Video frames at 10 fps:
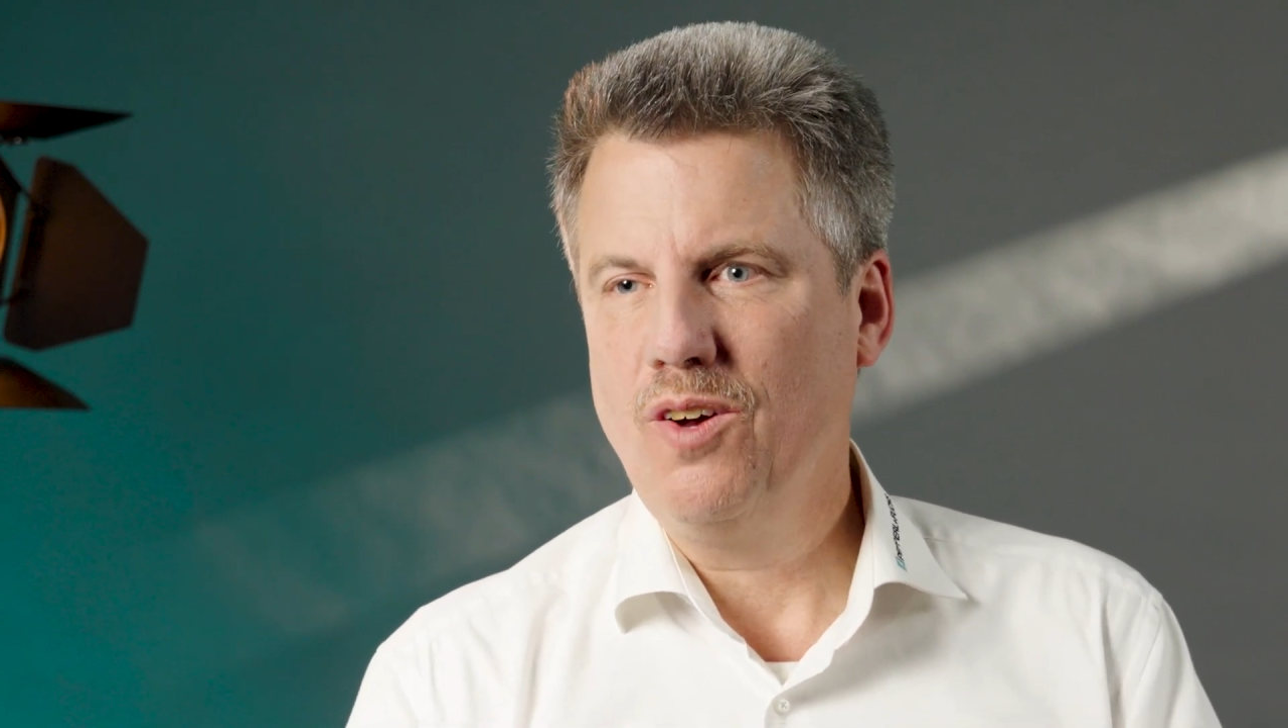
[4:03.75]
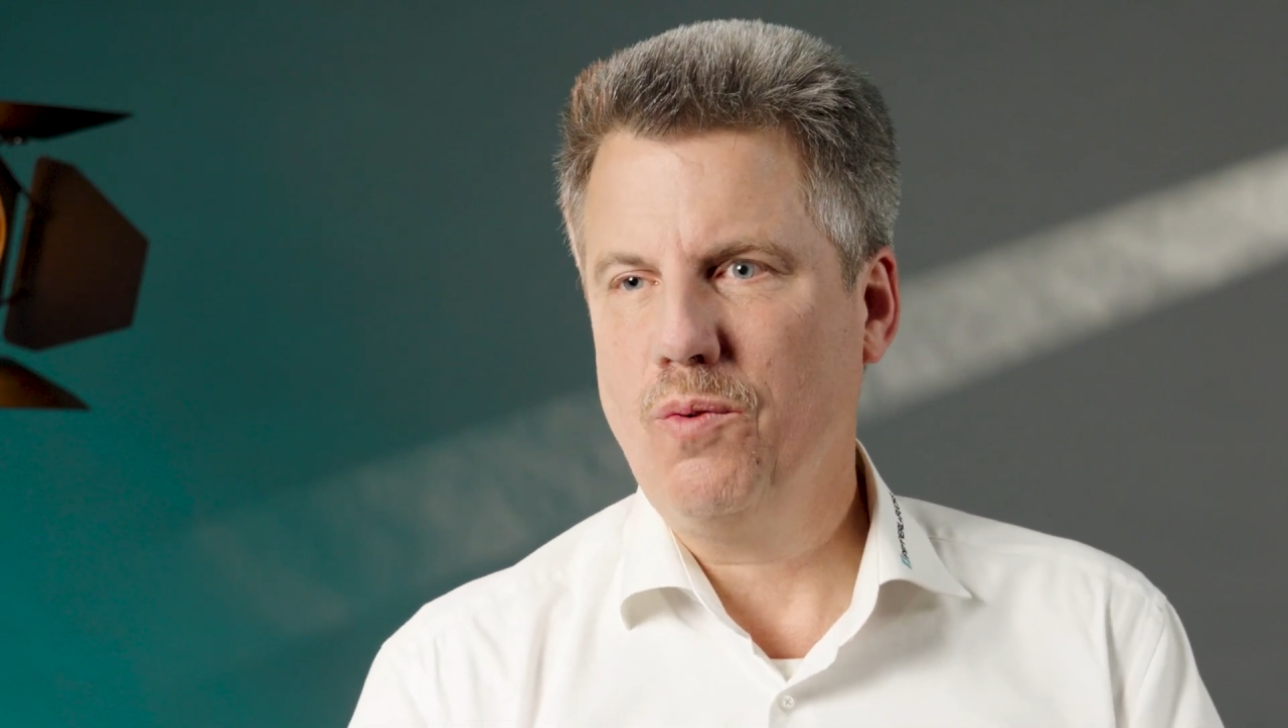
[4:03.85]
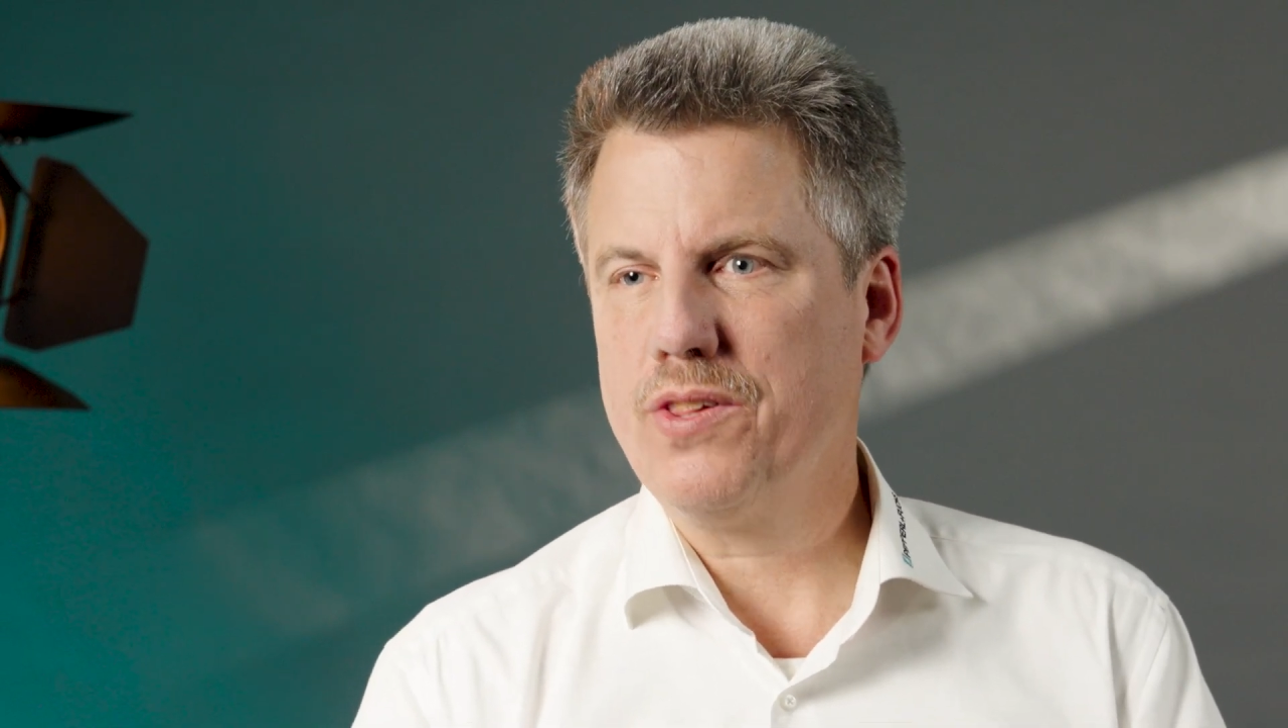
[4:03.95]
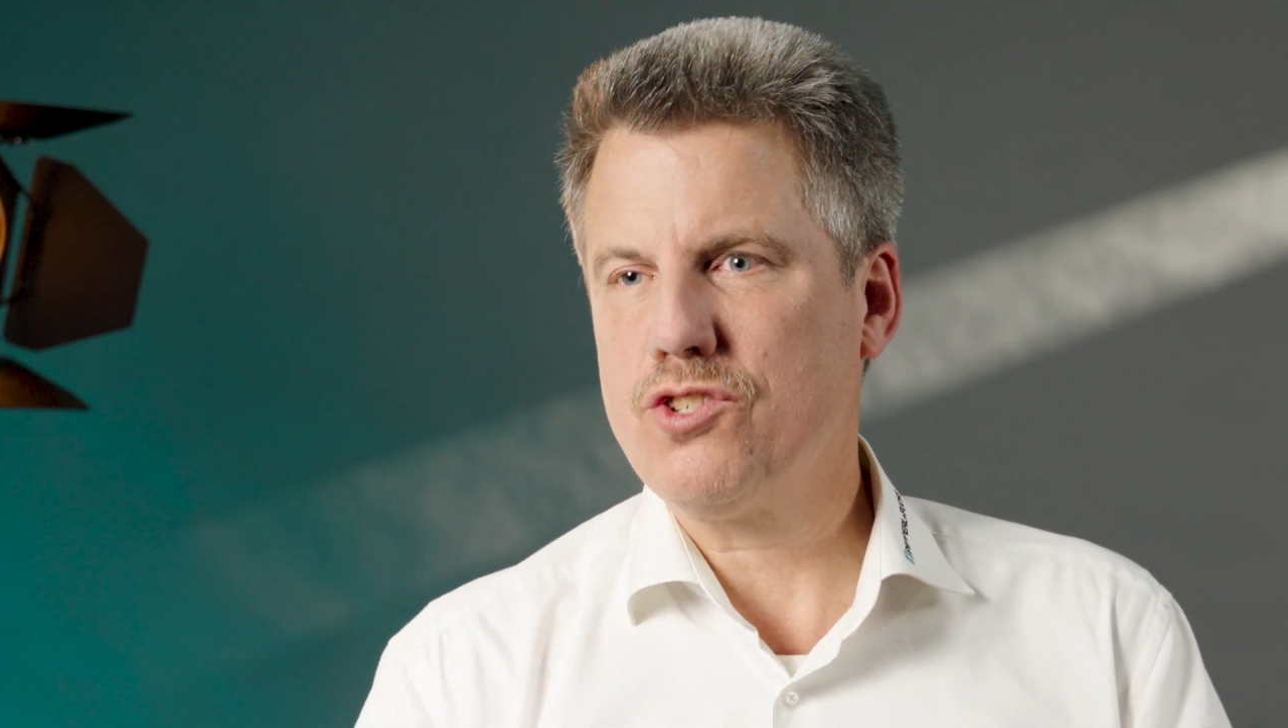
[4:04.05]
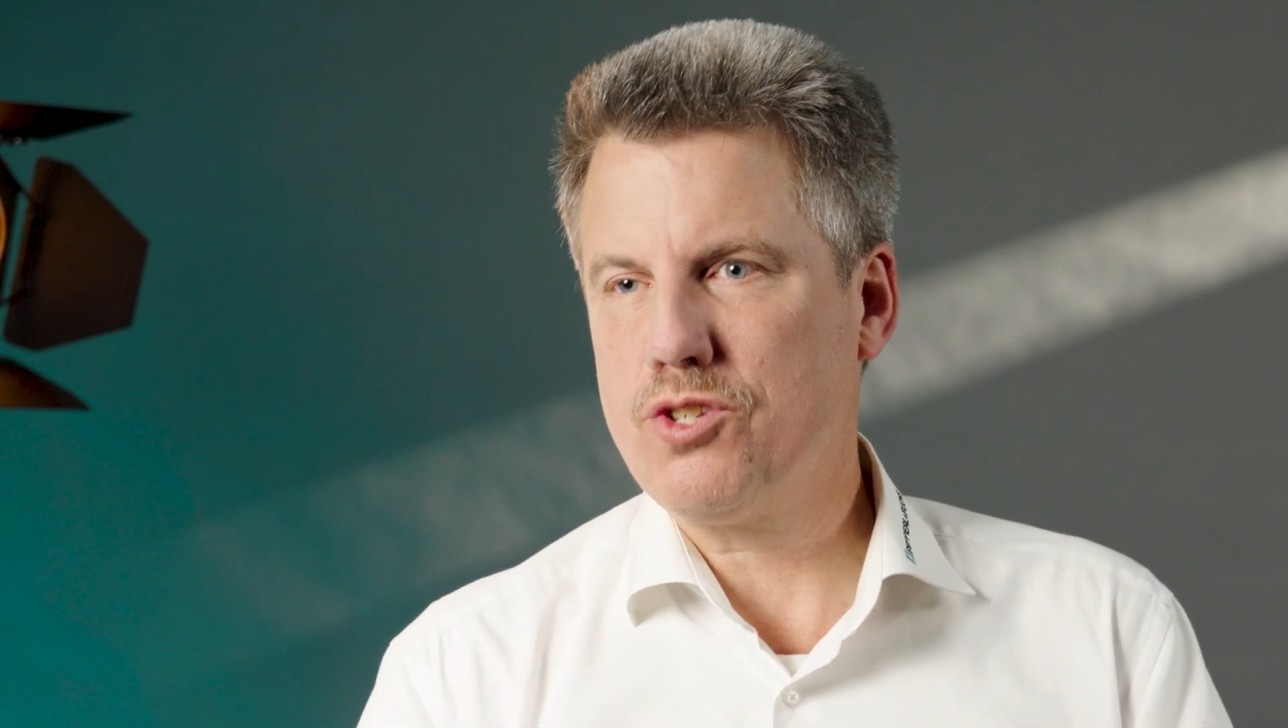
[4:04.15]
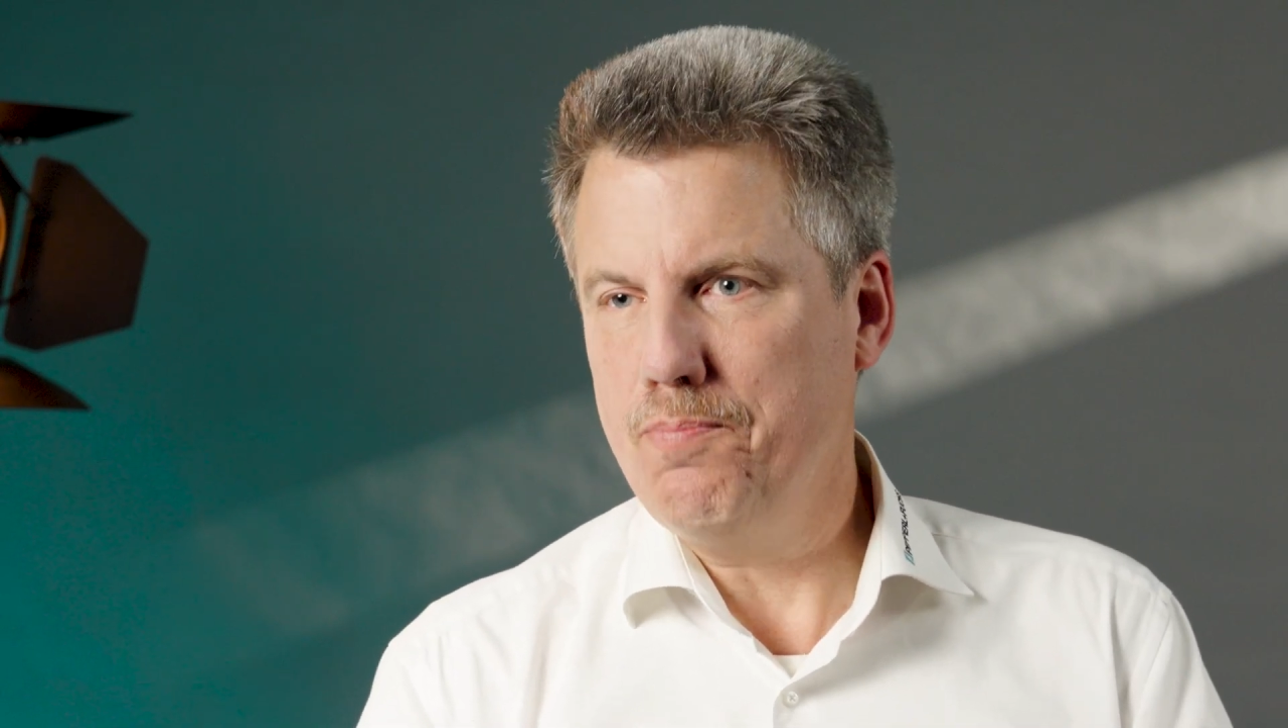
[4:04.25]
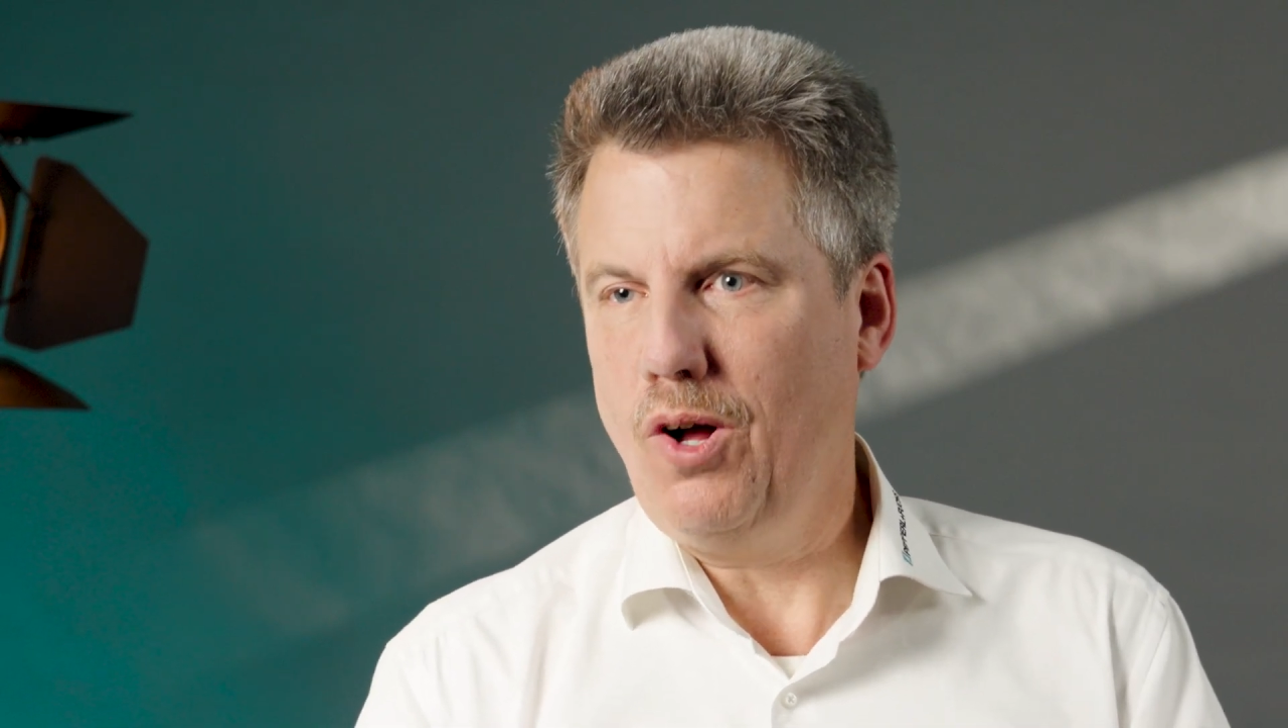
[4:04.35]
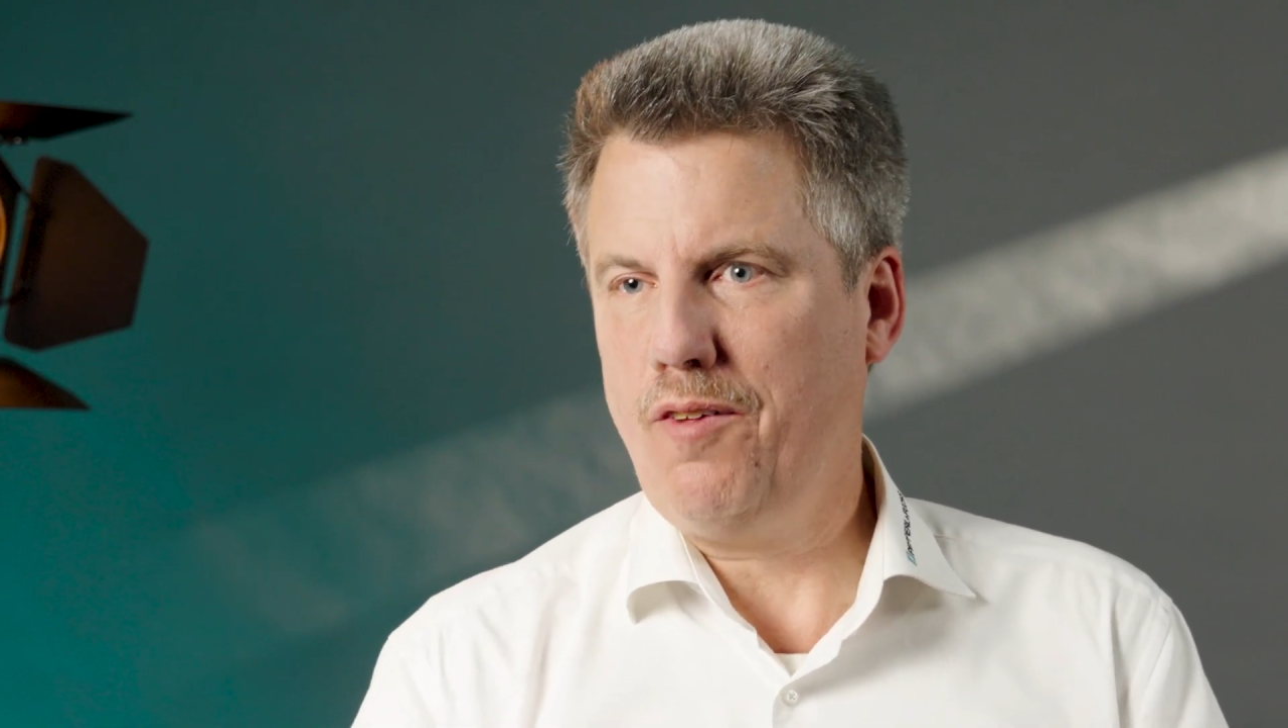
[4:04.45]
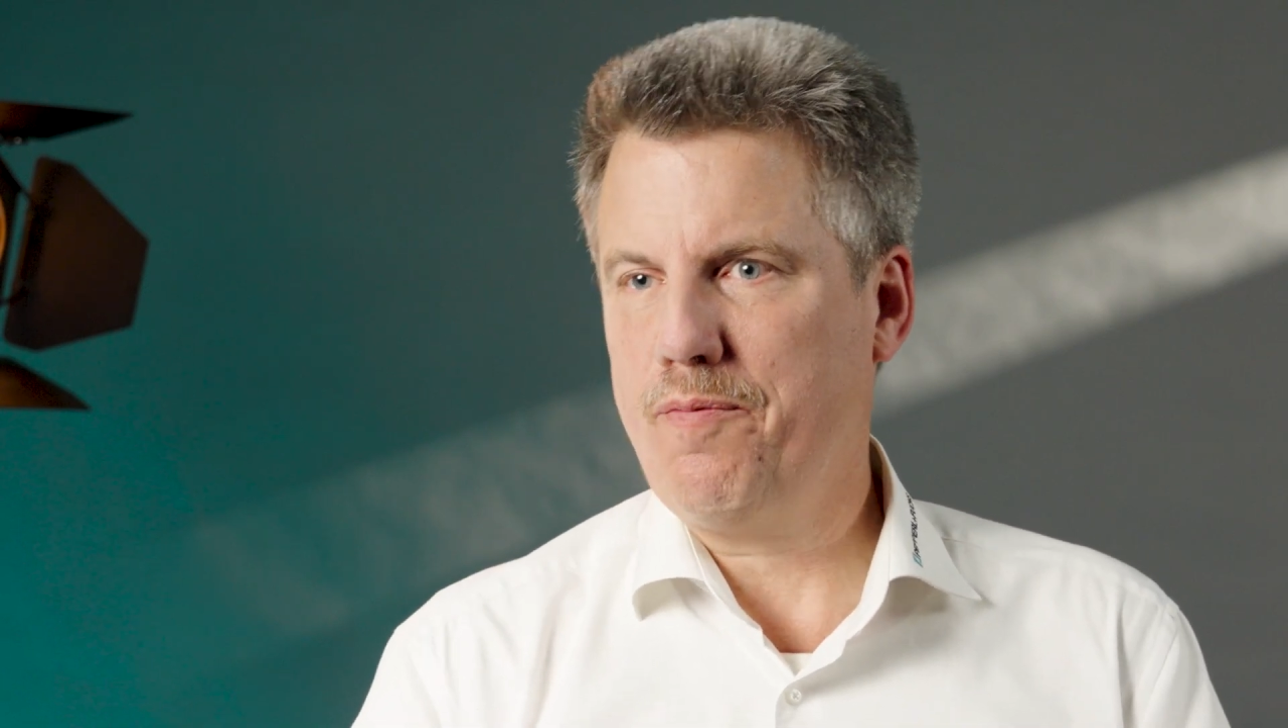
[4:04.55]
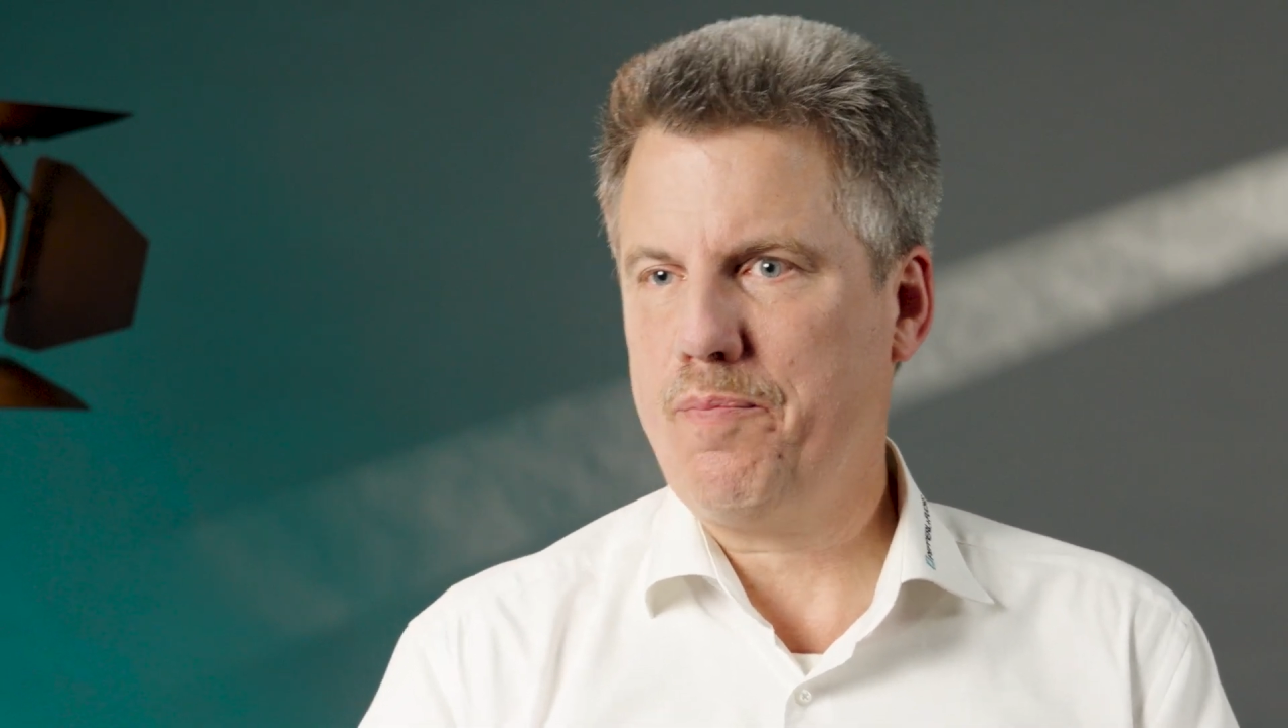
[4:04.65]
with a small